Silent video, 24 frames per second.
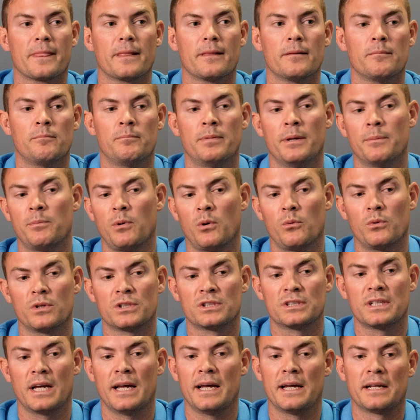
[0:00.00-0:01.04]
People were
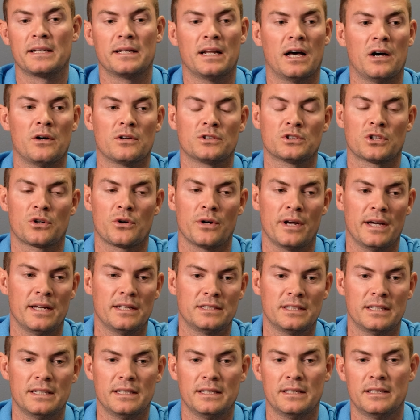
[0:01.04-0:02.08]
saying, no, it's
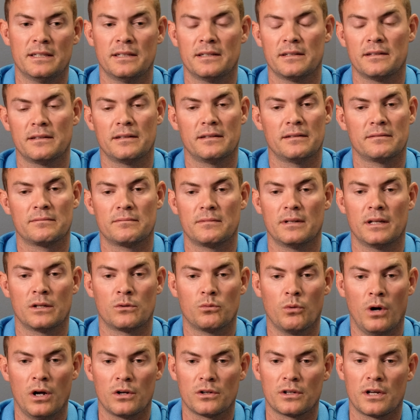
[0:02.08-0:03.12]
crazy, it
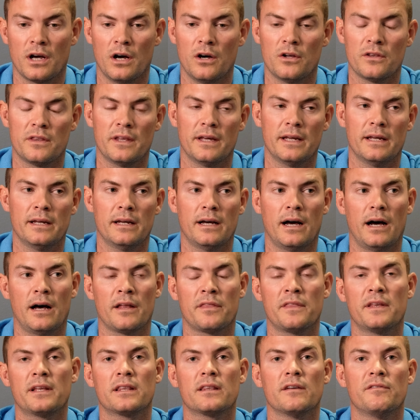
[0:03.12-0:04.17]
won't go there. I
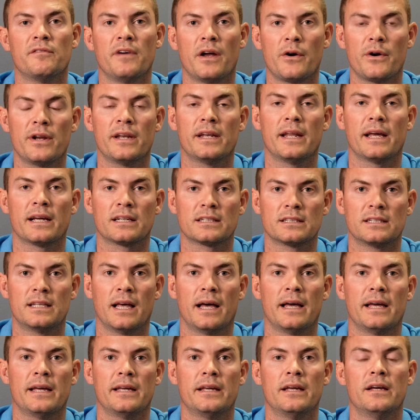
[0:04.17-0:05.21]
think the very next
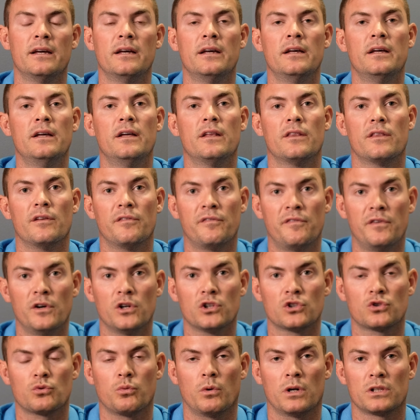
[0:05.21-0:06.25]
day, the
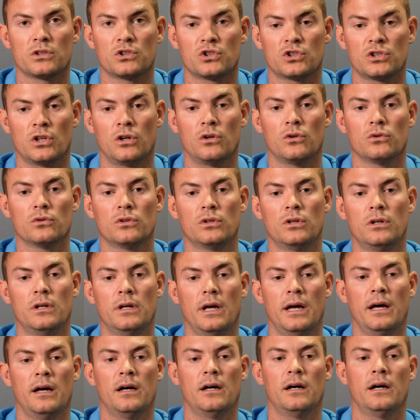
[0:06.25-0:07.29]
first one sold.
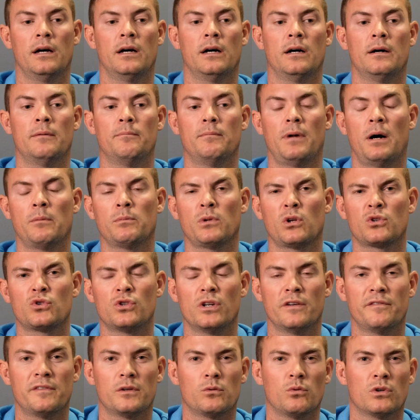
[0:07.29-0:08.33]
I'm not sure
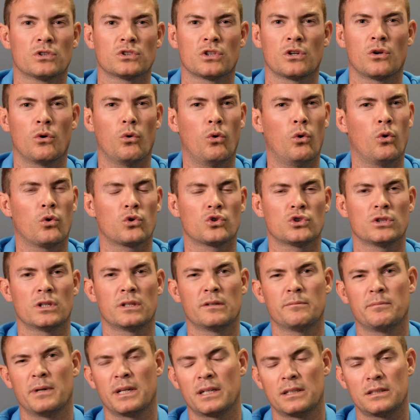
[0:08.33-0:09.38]
if it was on an auction,
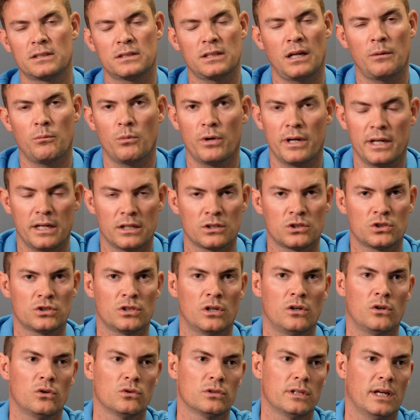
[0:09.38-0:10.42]
but somewhere it
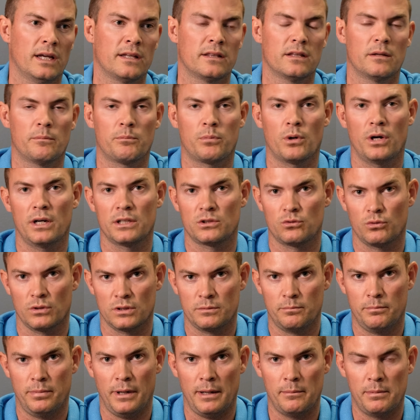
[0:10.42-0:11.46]
sold and the price was
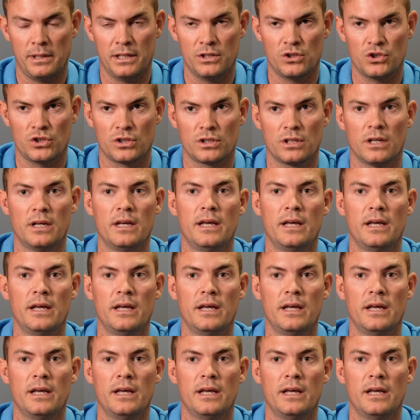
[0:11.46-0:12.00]
published.